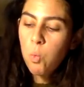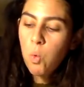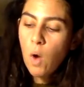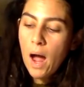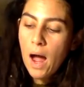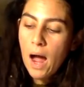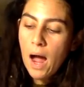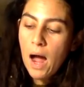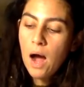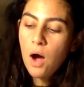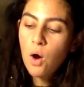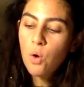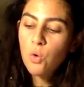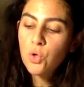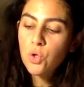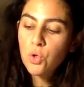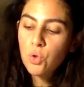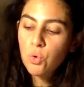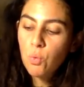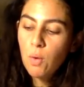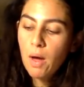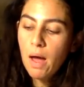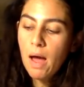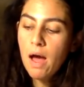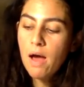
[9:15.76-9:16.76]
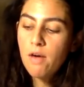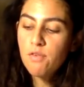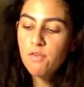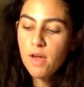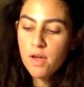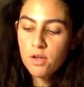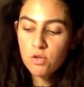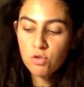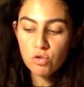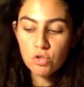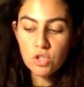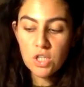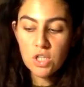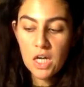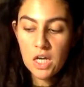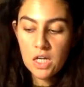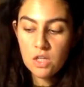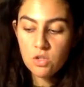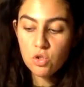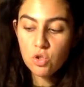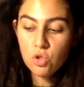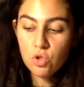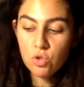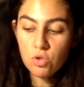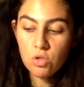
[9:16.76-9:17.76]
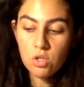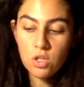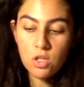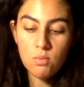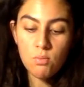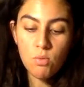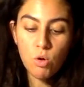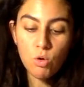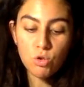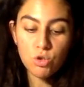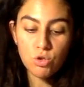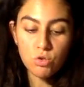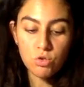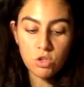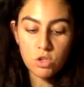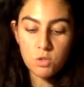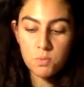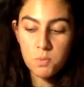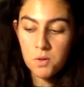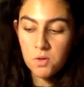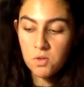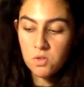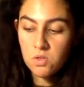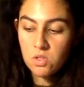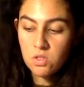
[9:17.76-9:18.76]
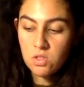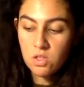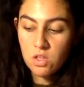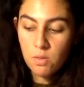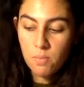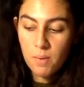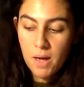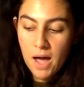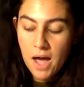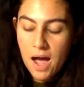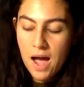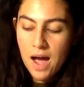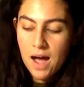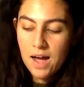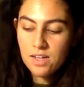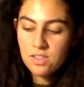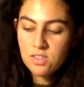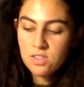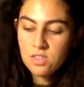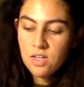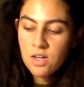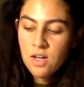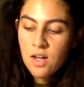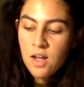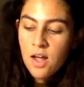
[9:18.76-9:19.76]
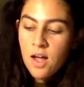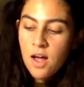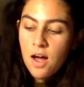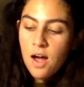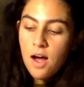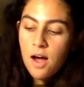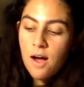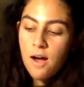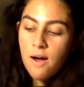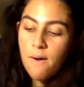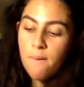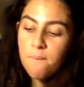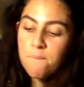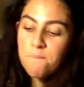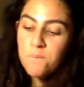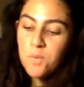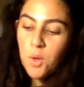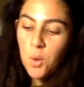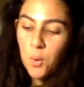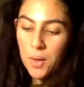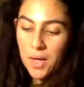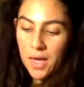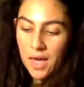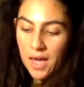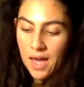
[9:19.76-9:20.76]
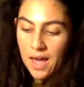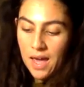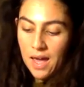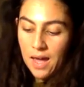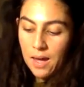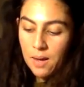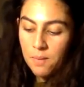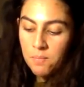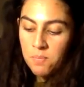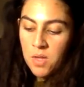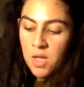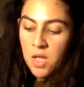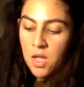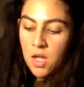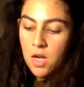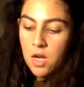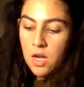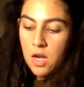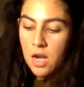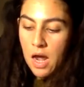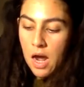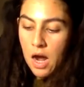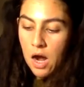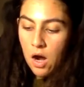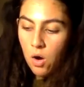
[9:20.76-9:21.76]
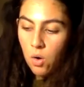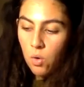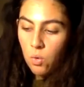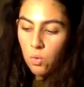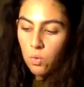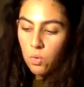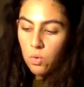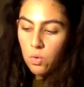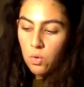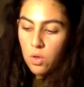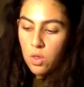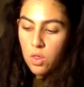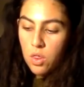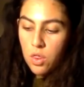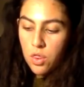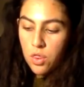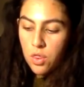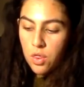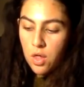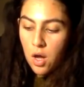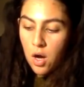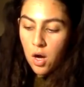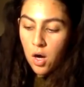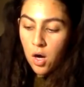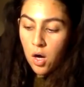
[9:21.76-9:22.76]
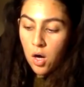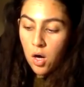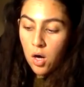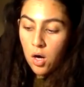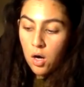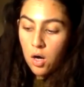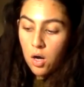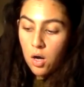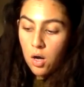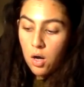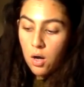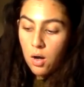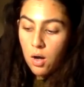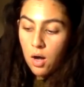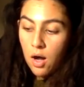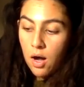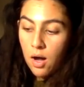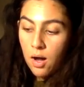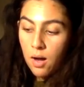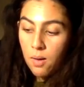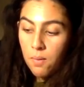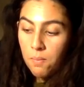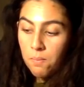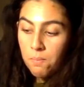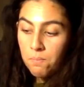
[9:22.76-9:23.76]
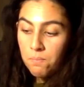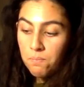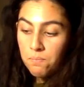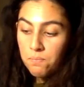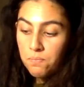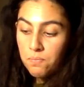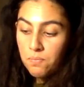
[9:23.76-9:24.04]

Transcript: how you have entertained certain emotional experiences in the past. Um, okay, now there um,